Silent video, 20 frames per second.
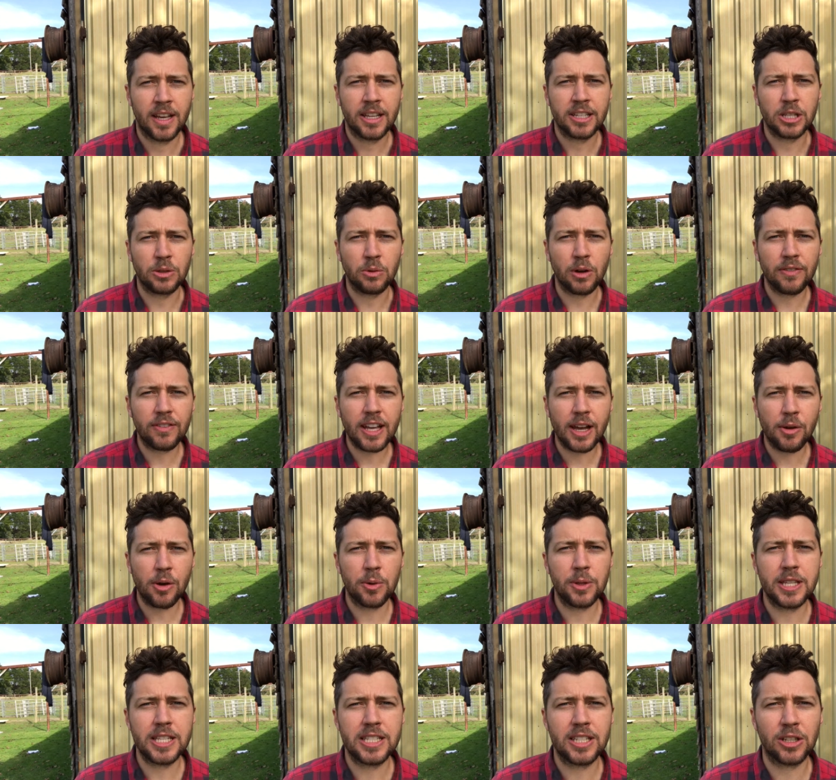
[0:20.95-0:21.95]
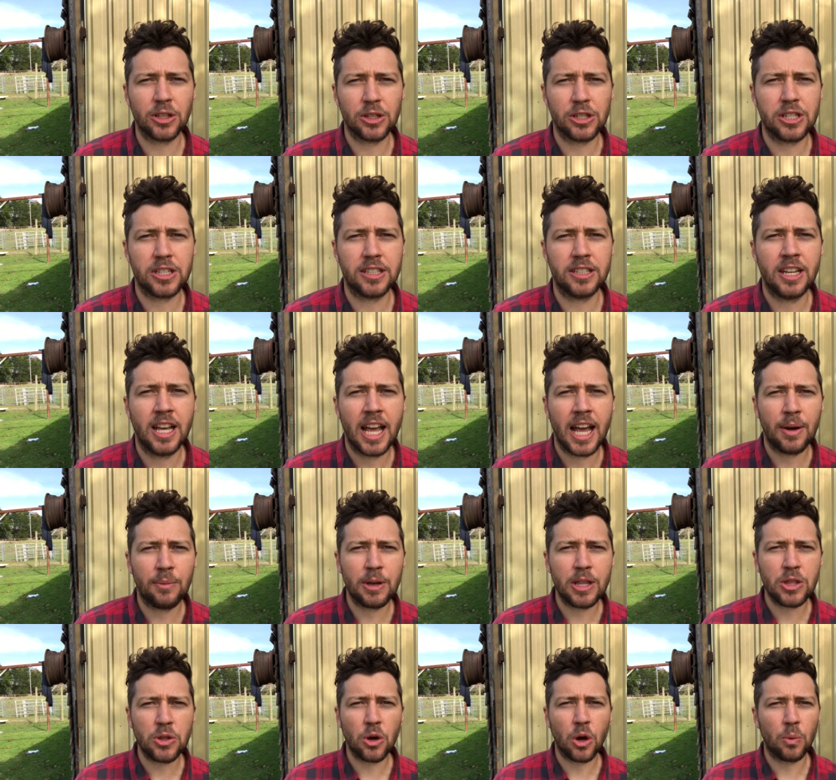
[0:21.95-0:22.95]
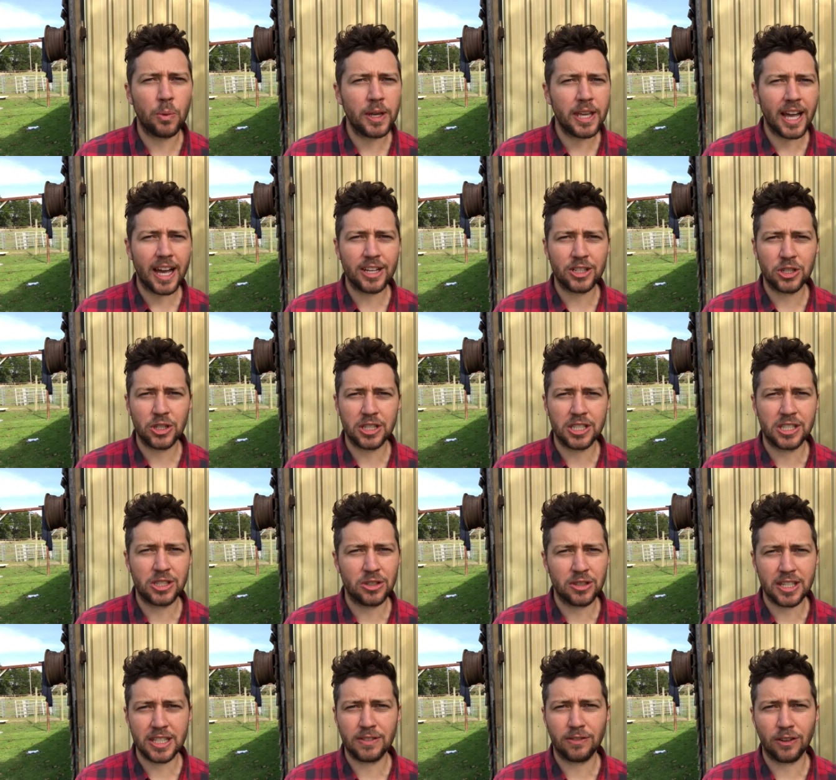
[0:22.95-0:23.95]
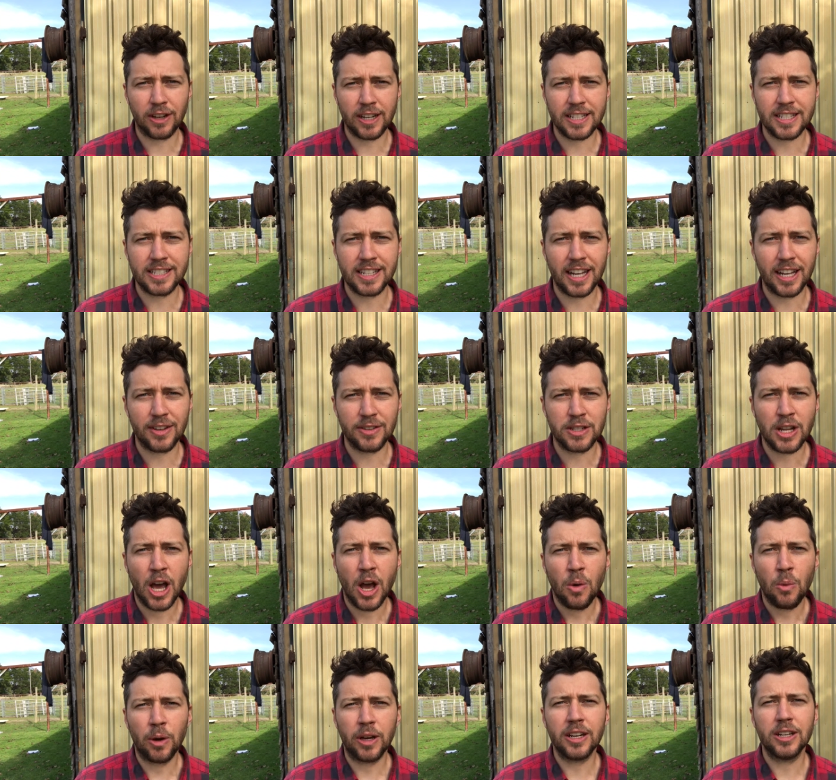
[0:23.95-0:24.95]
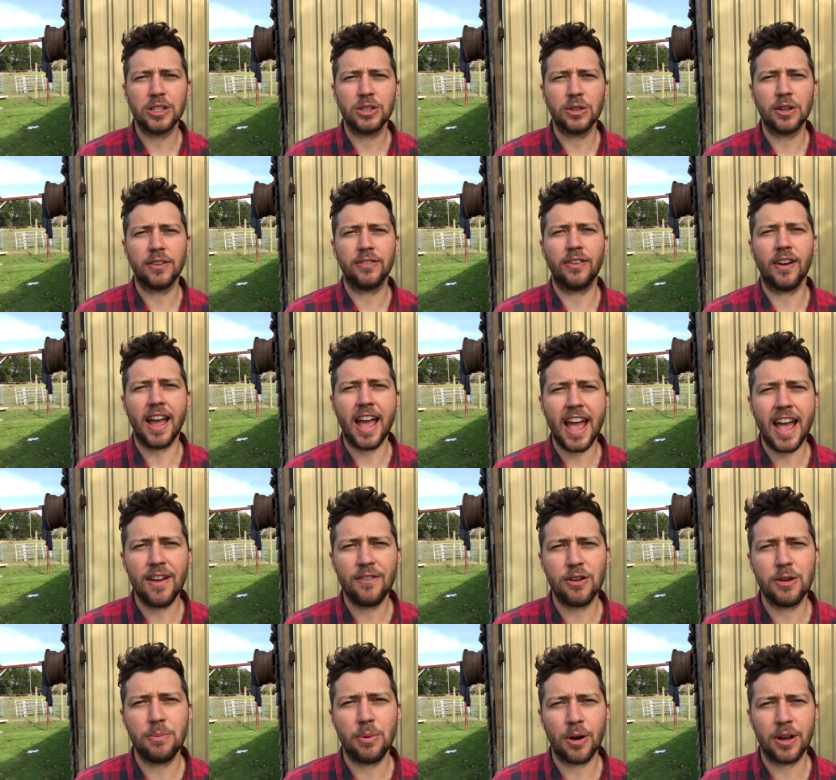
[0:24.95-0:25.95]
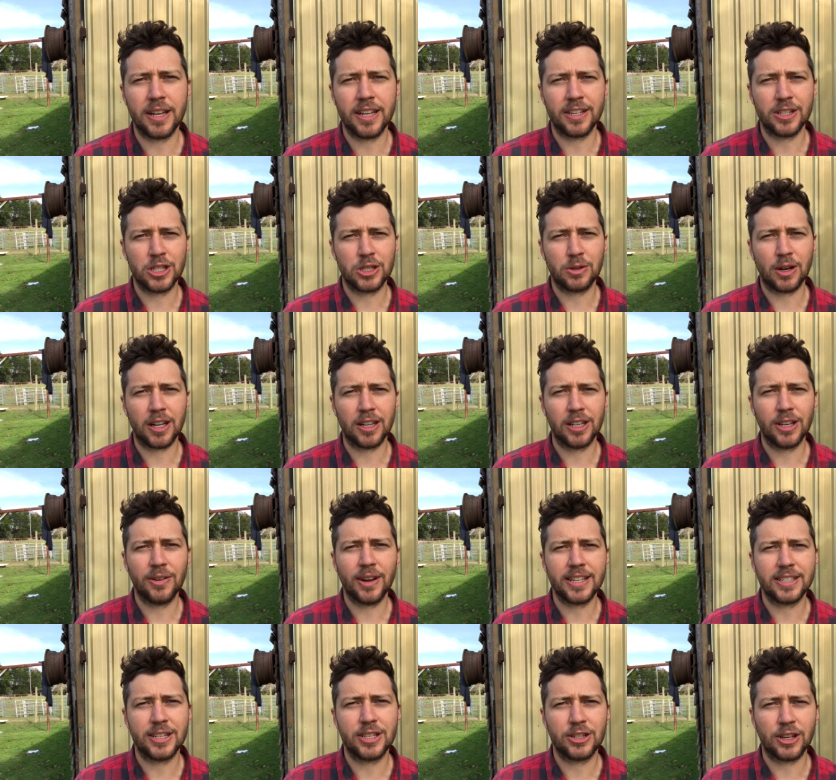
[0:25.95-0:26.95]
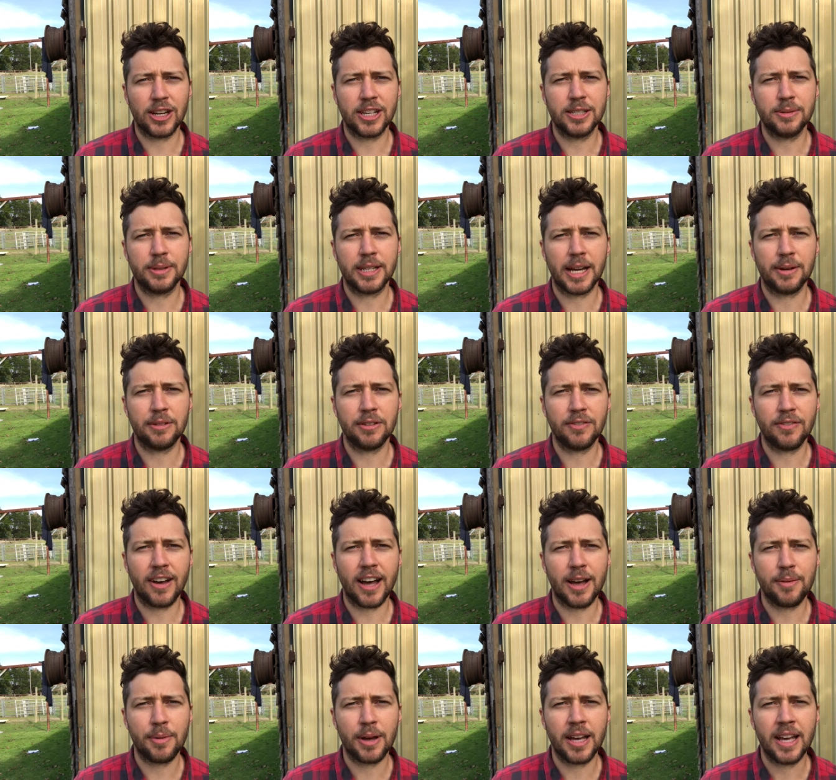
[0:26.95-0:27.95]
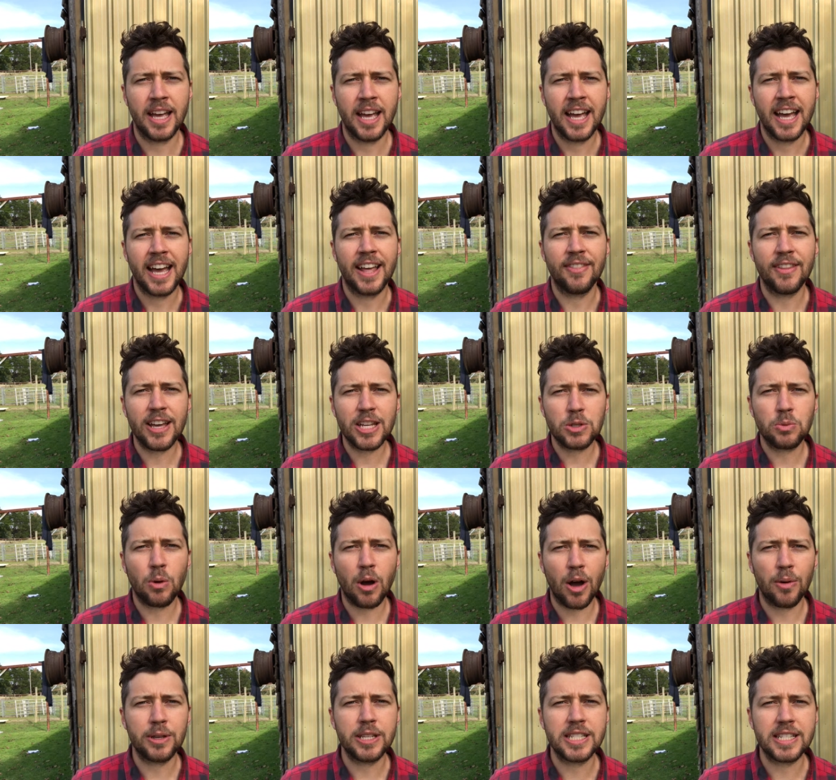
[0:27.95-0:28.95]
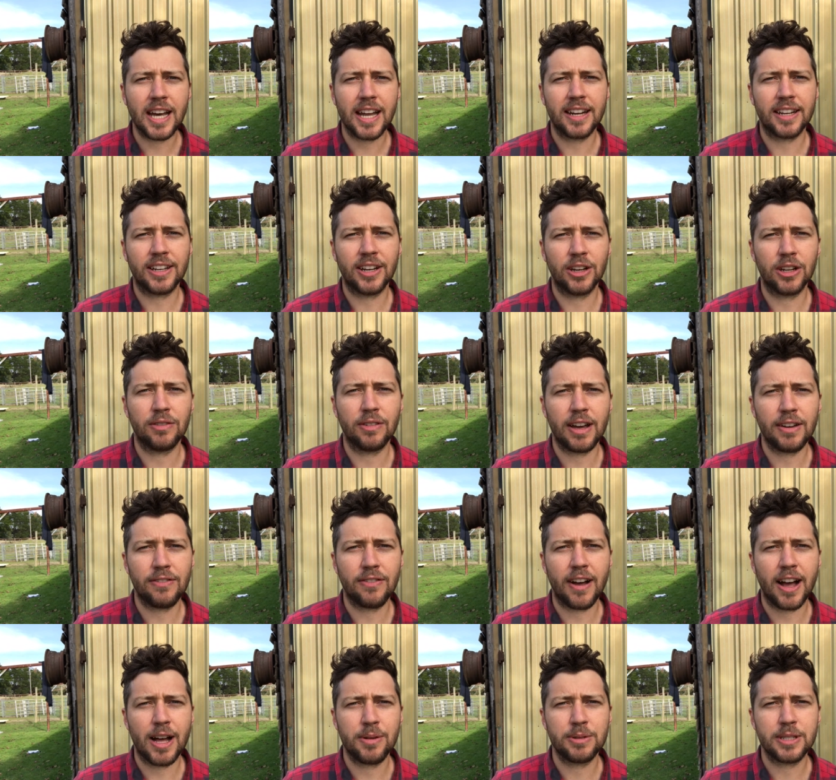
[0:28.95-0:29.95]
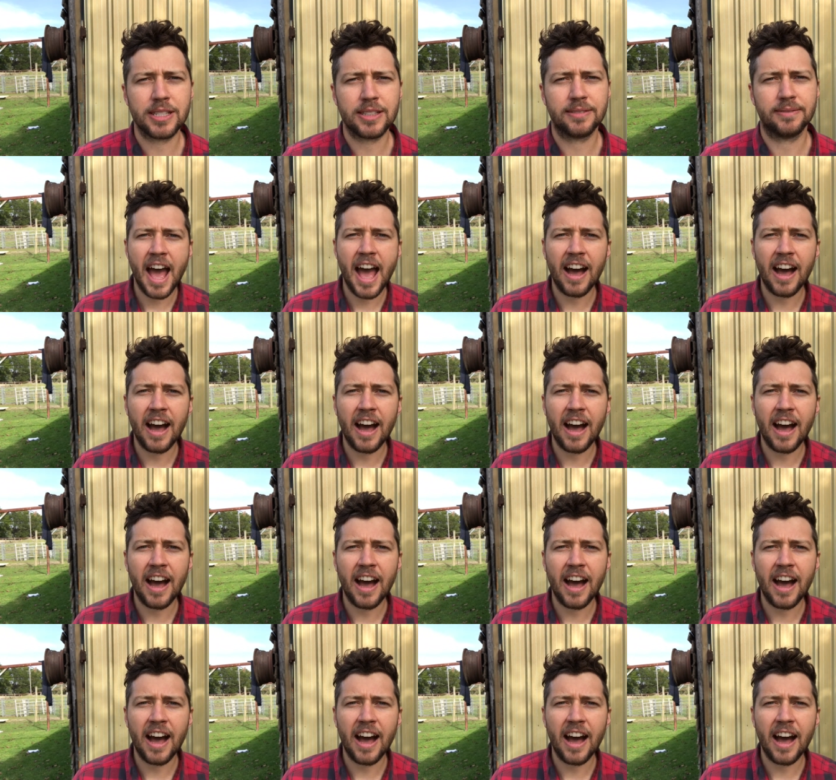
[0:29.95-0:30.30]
So we've come up with the solution and we thought we can't just do this for ourselves, we're gonna do it for everybody in Australia who has a dream to become a farmer and that's why we started Cultivate Farms.